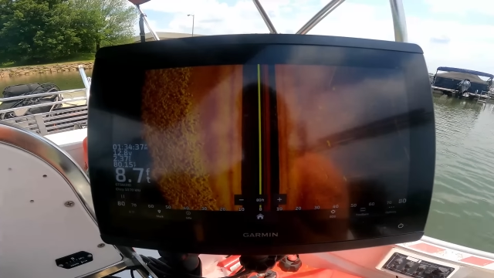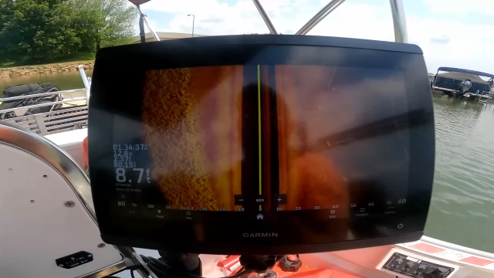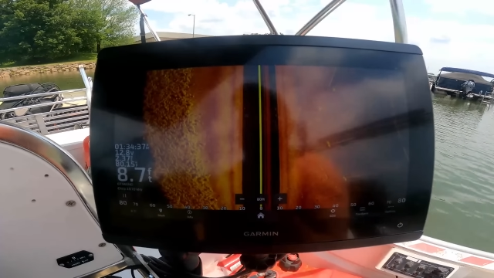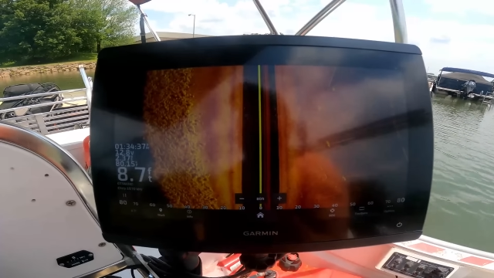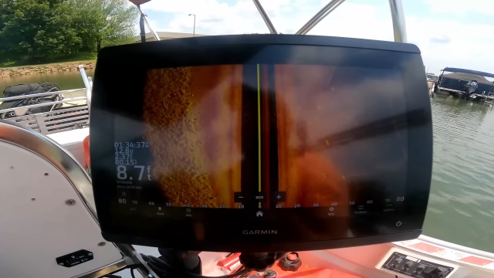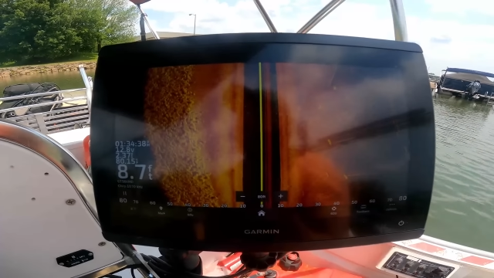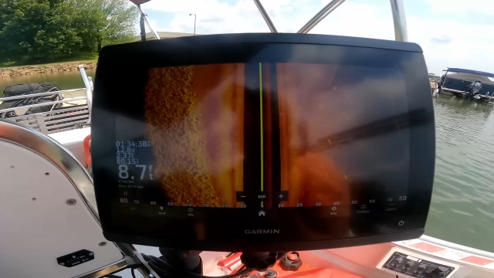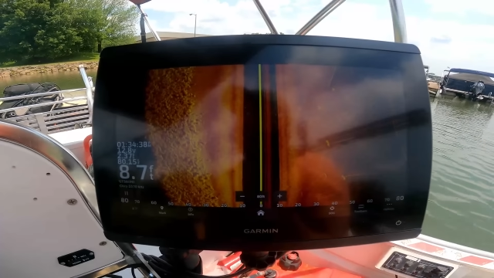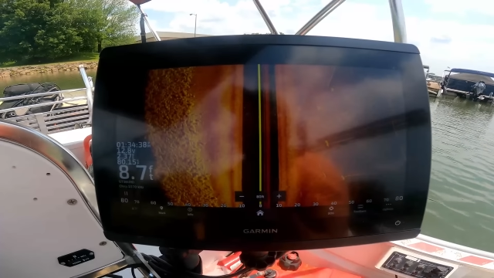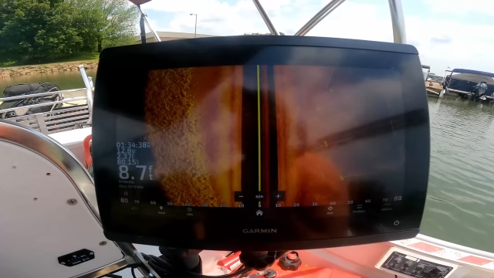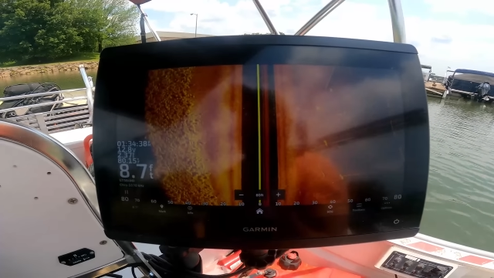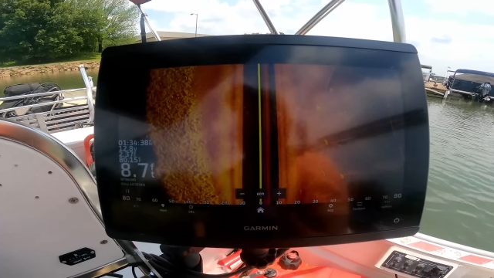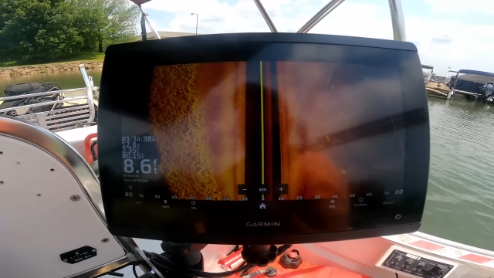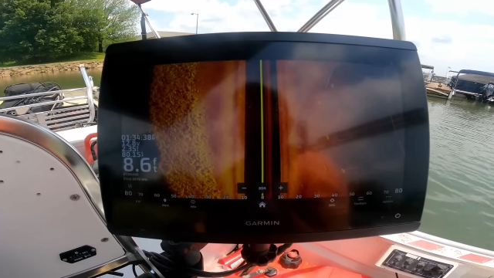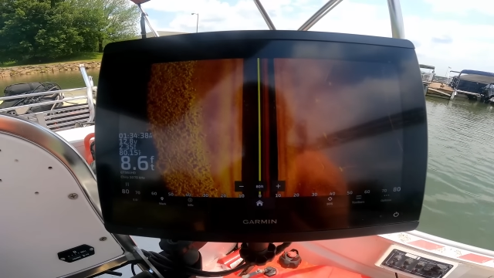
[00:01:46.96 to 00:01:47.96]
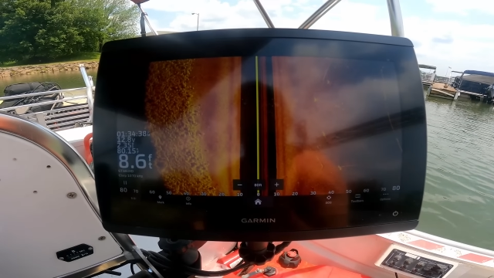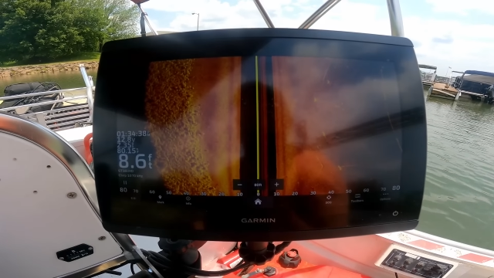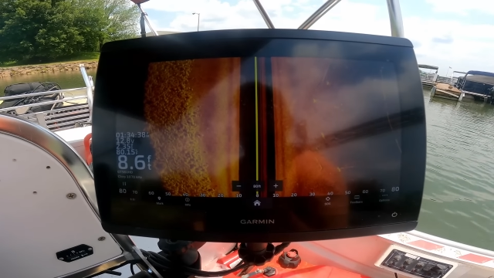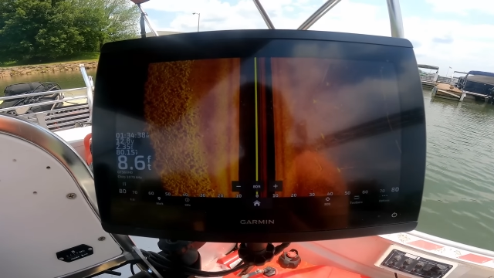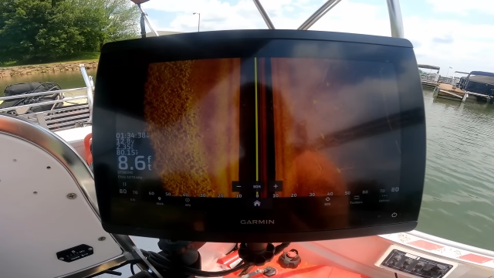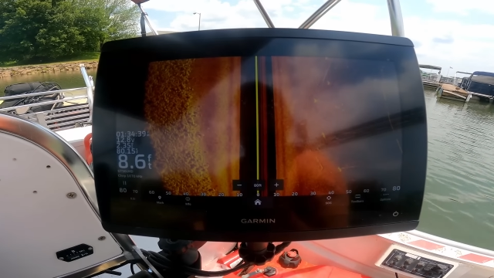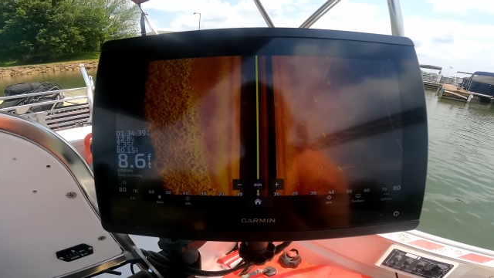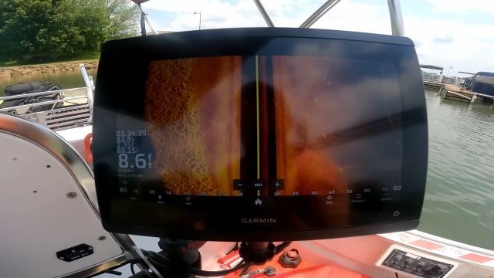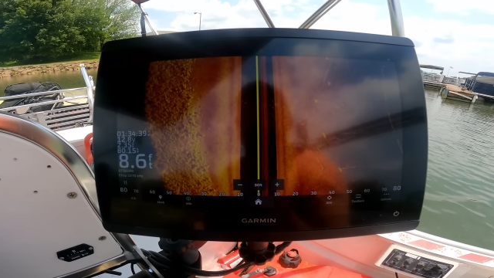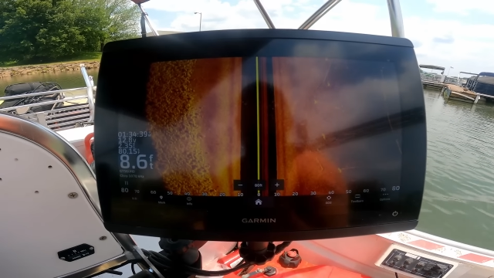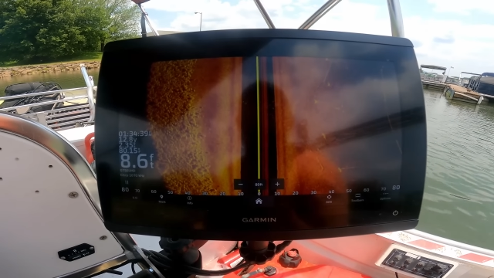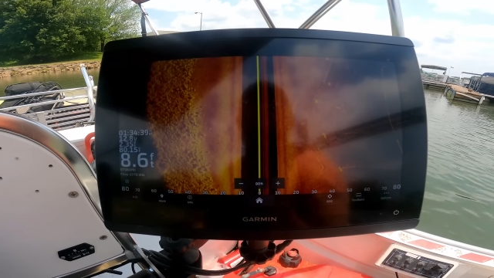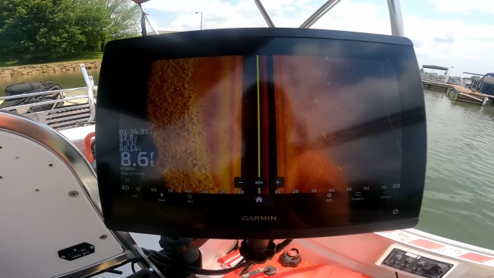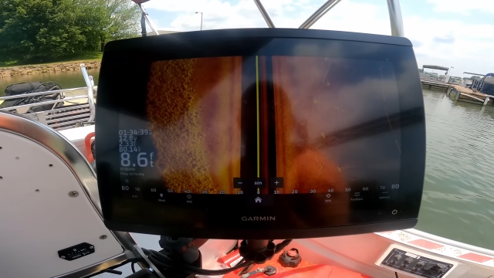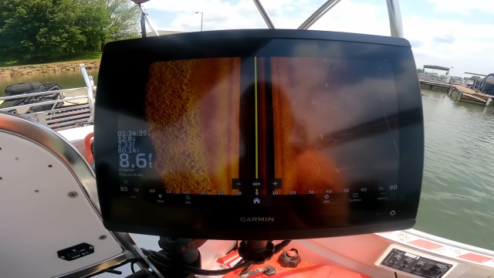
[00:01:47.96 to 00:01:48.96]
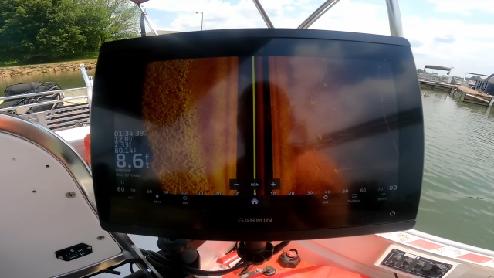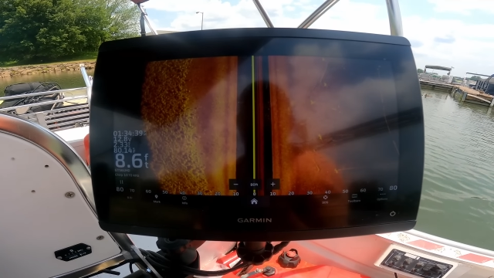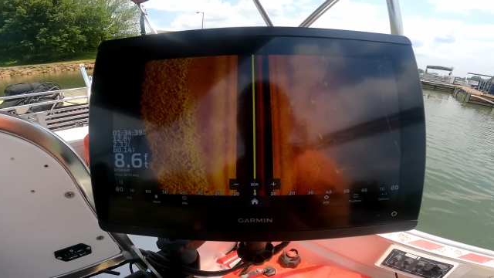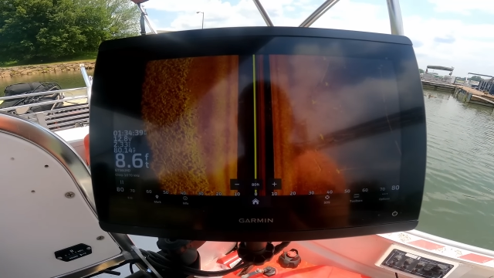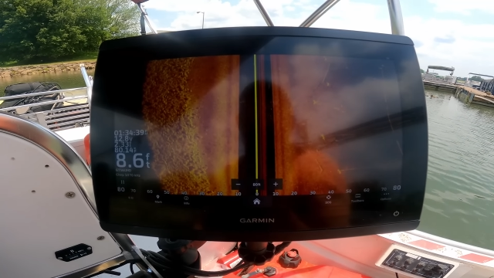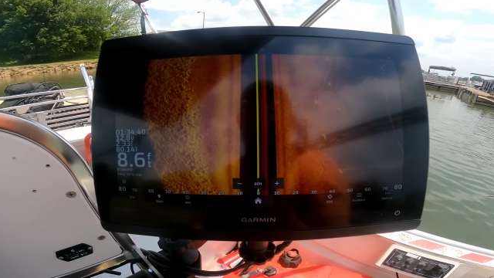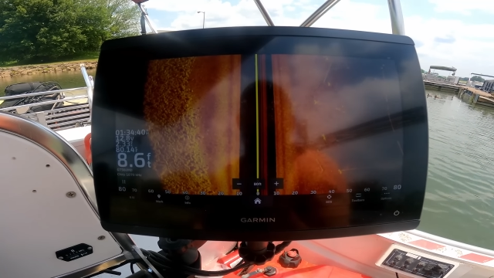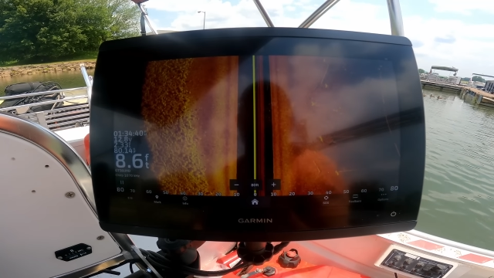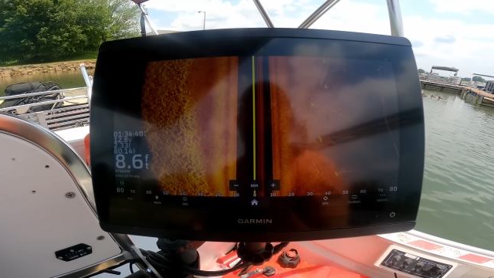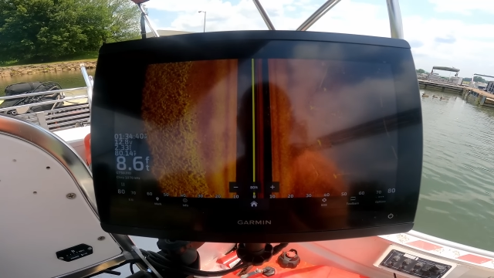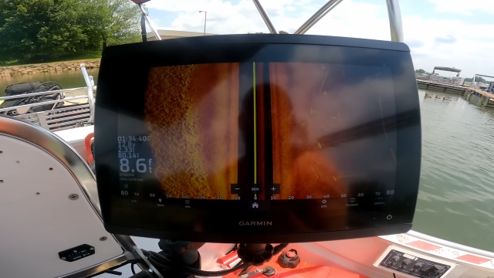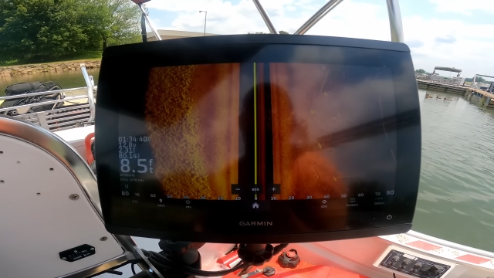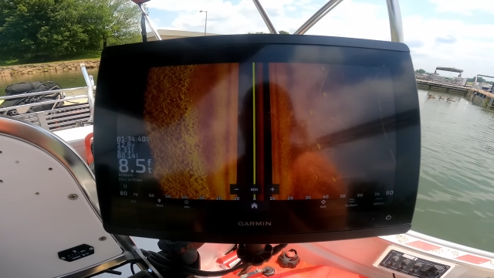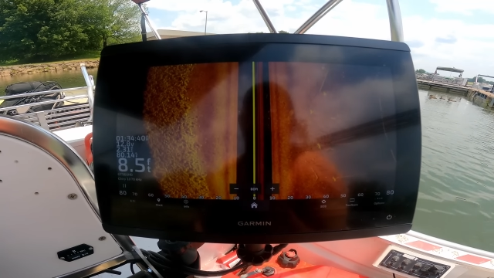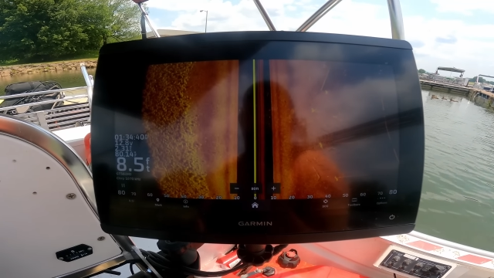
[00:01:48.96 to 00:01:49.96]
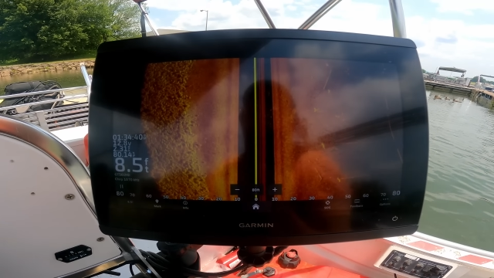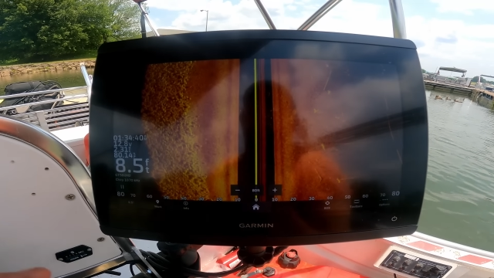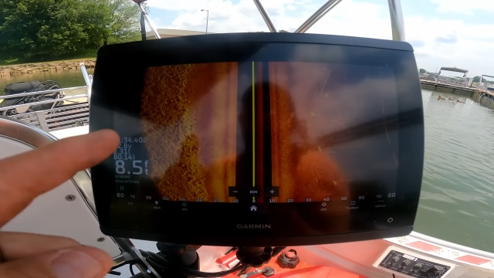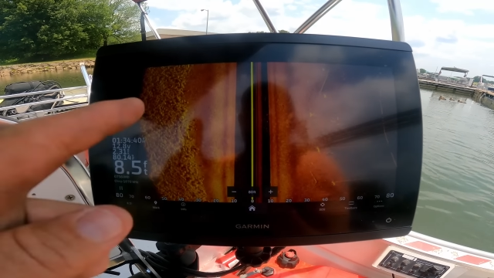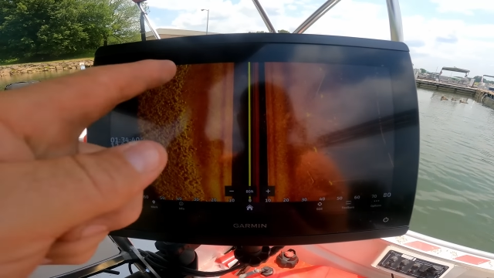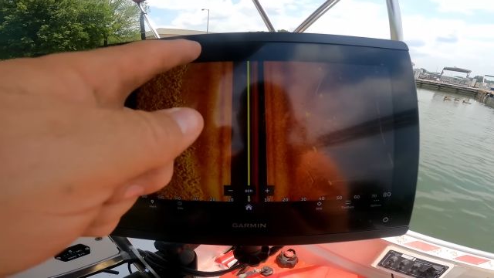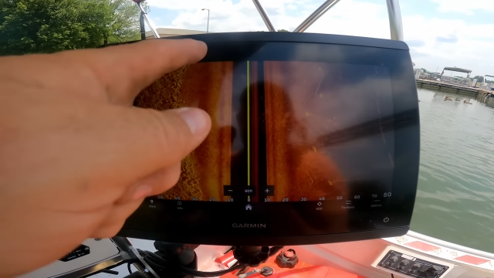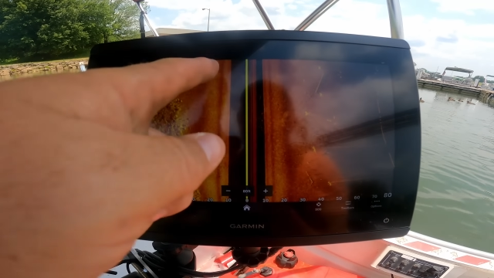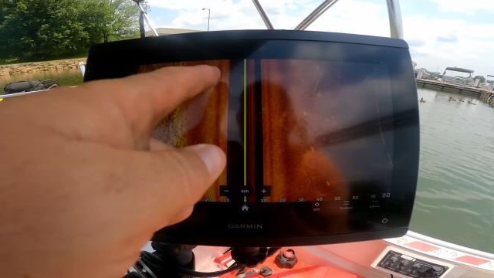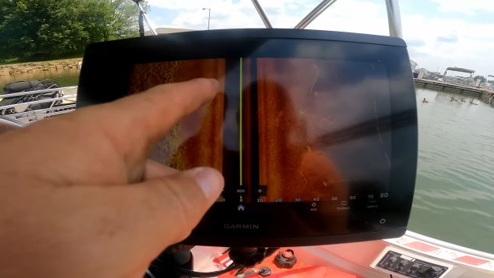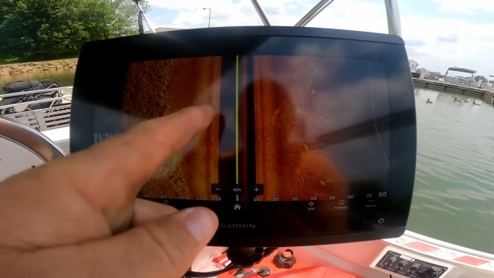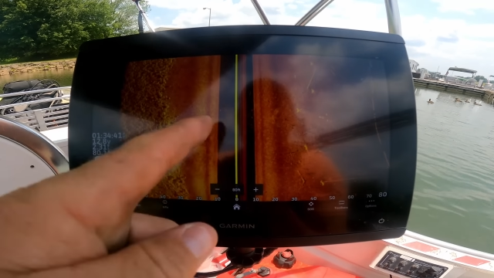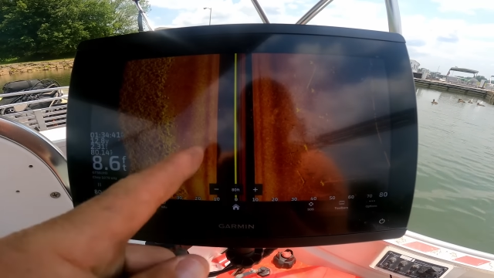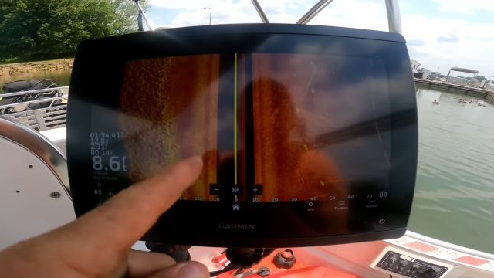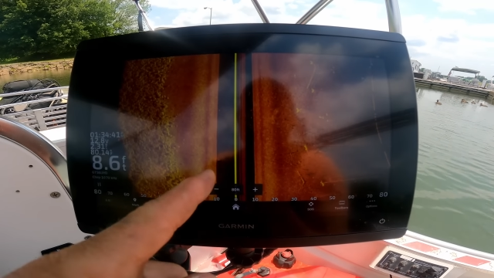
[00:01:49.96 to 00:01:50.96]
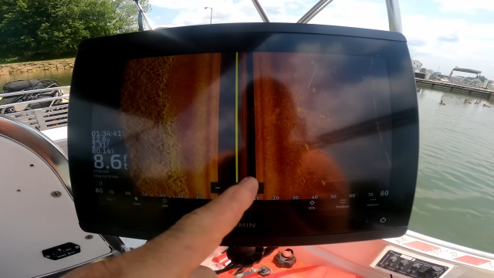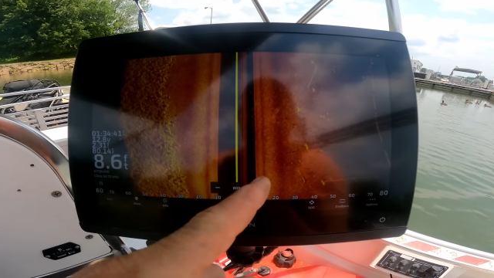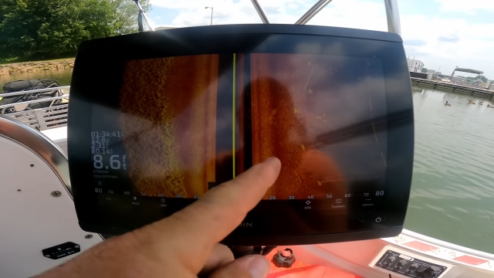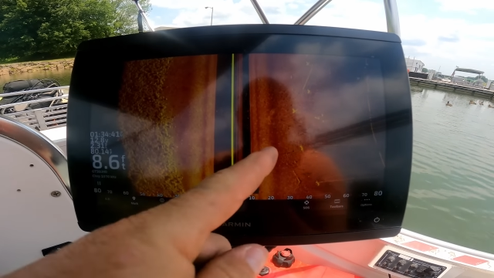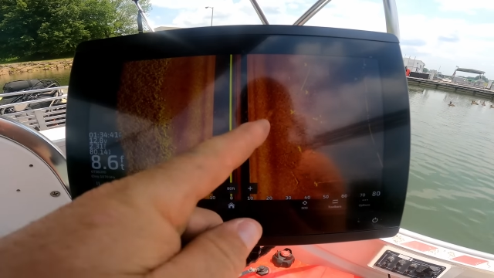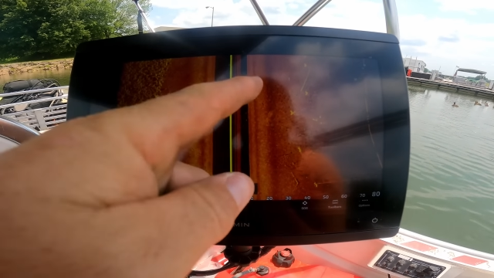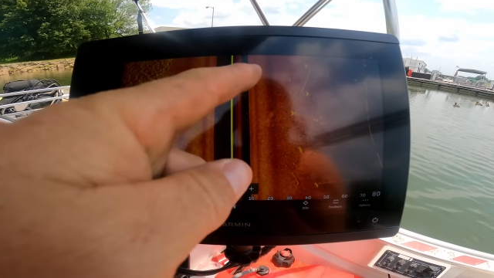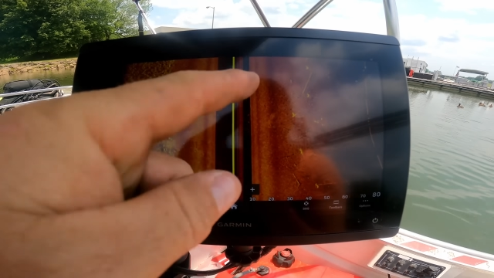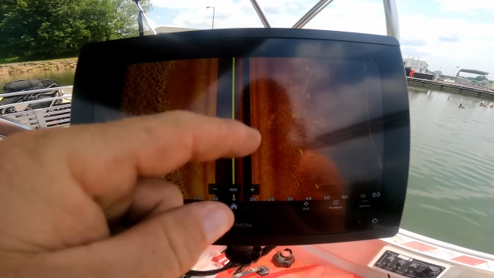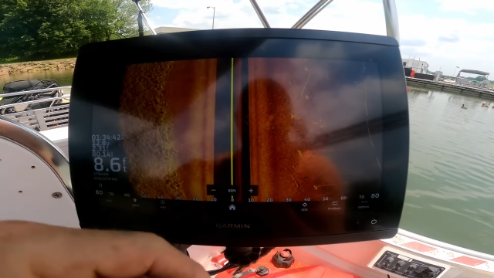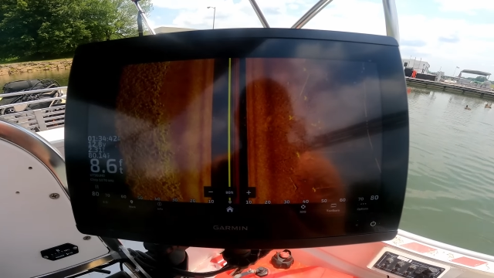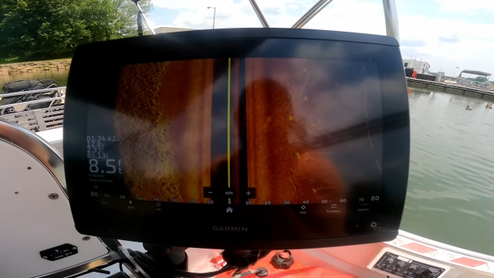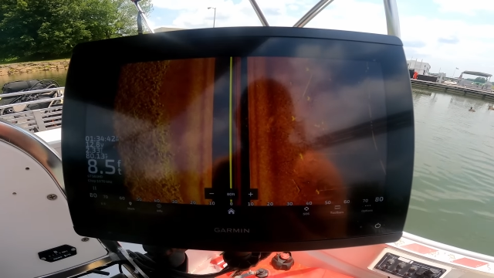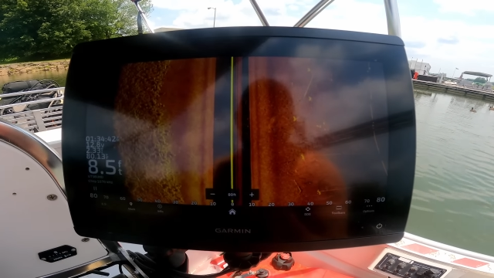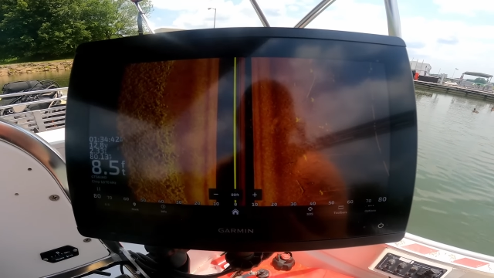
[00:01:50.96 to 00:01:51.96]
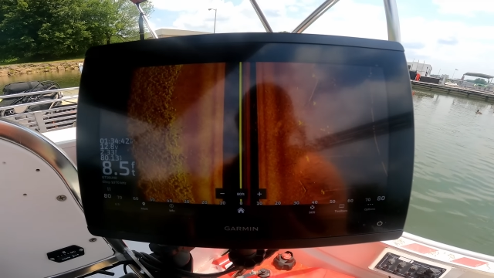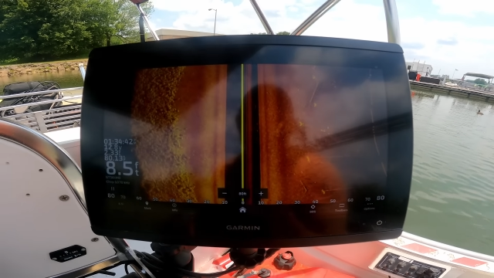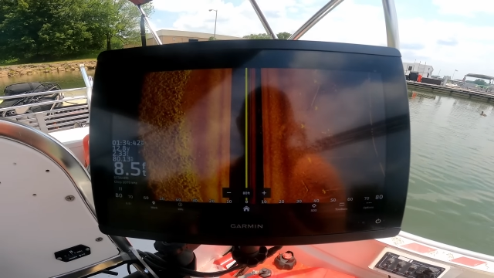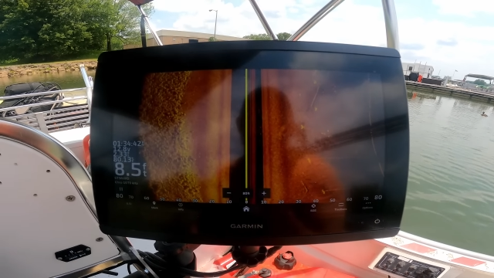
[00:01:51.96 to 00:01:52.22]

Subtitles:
(no speaker visible)